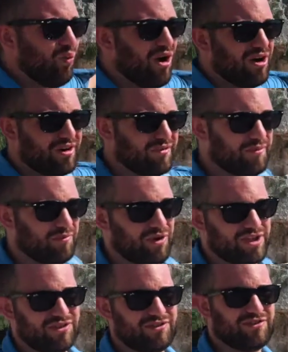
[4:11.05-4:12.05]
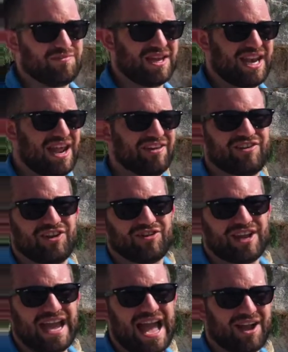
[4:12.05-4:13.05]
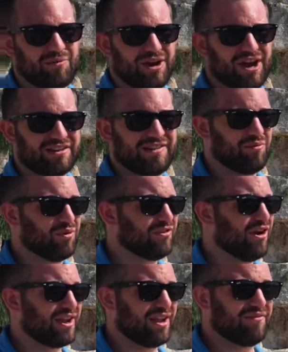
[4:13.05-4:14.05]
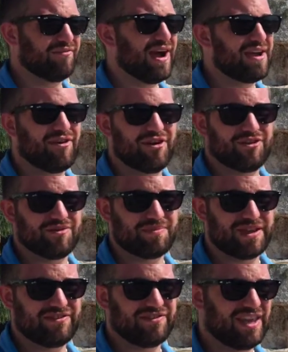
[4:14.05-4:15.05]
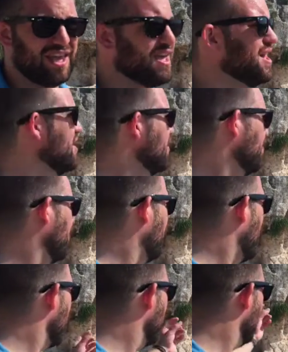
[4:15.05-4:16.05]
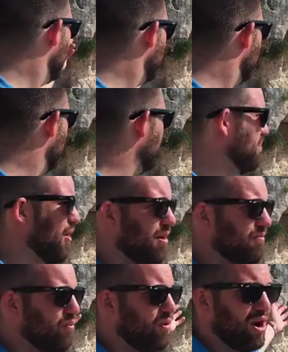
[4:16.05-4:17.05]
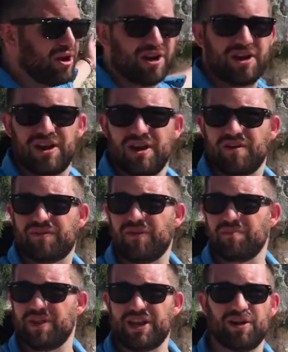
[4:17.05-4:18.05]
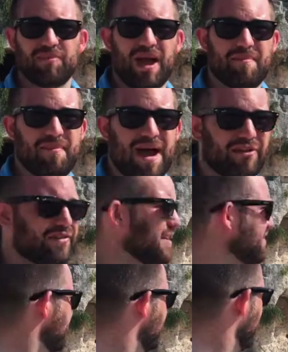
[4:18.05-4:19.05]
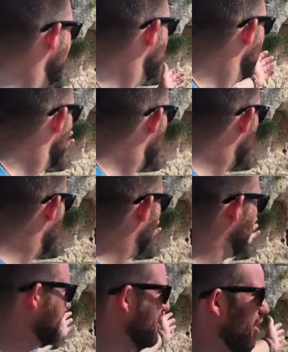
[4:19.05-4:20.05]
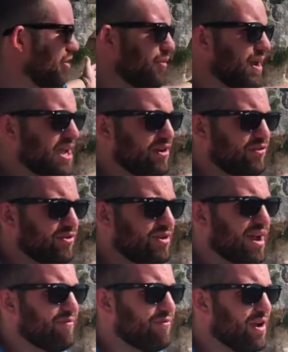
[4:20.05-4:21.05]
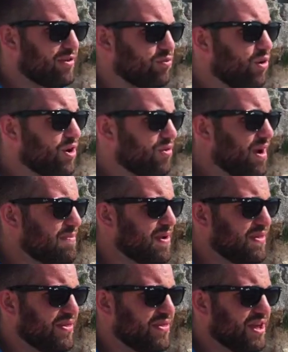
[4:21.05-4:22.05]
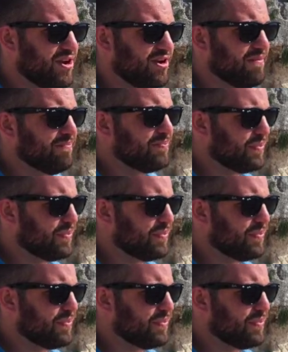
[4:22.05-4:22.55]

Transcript: water from what used to be an ancient Greek aqueduct, and we're talking 500 BC. The water would pump water from the nearby mountains, and it would get all the way here, so you'd have fresh water right by the theater,